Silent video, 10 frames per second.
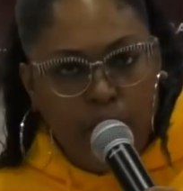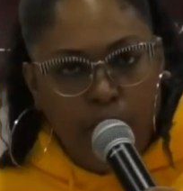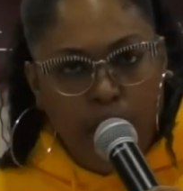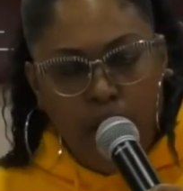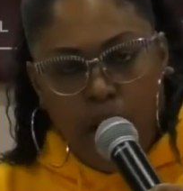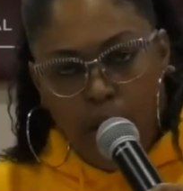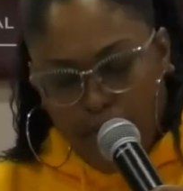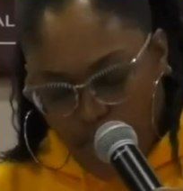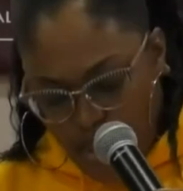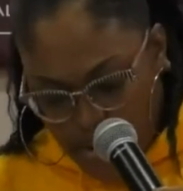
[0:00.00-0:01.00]
that
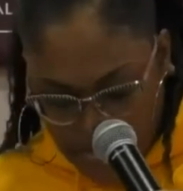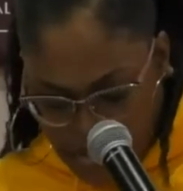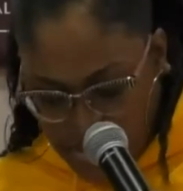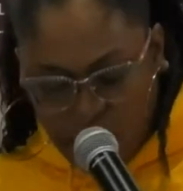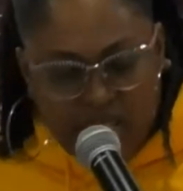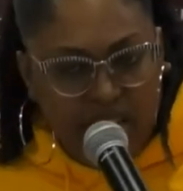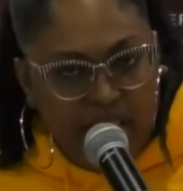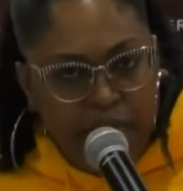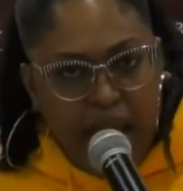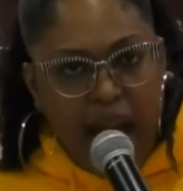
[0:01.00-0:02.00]
um, were put those
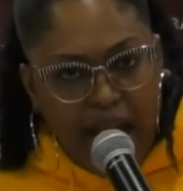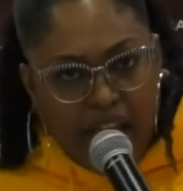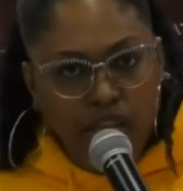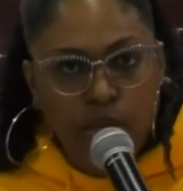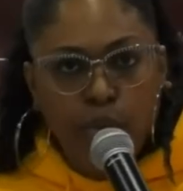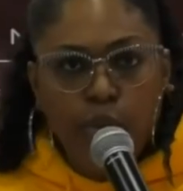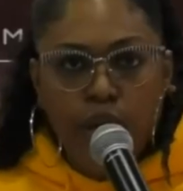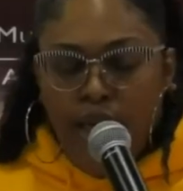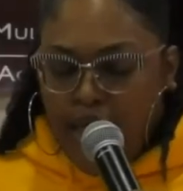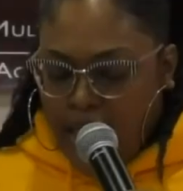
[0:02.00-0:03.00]
things behind you
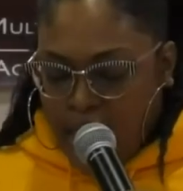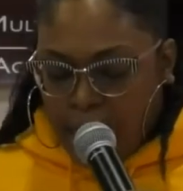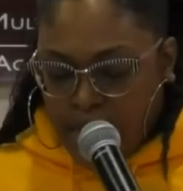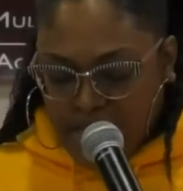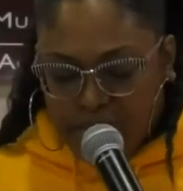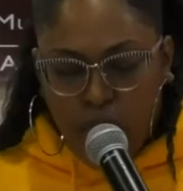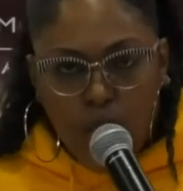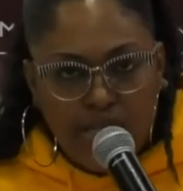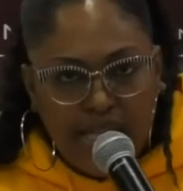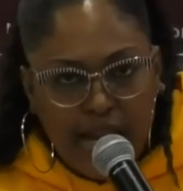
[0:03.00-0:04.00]
and press
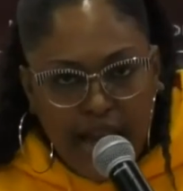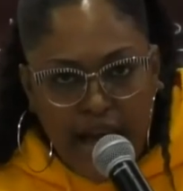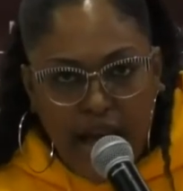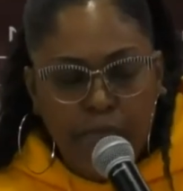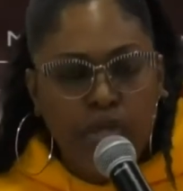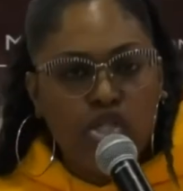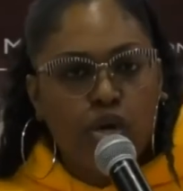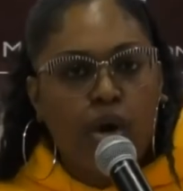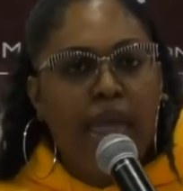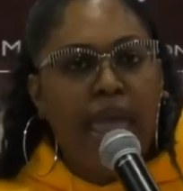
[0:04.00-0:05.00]
forward to God, put your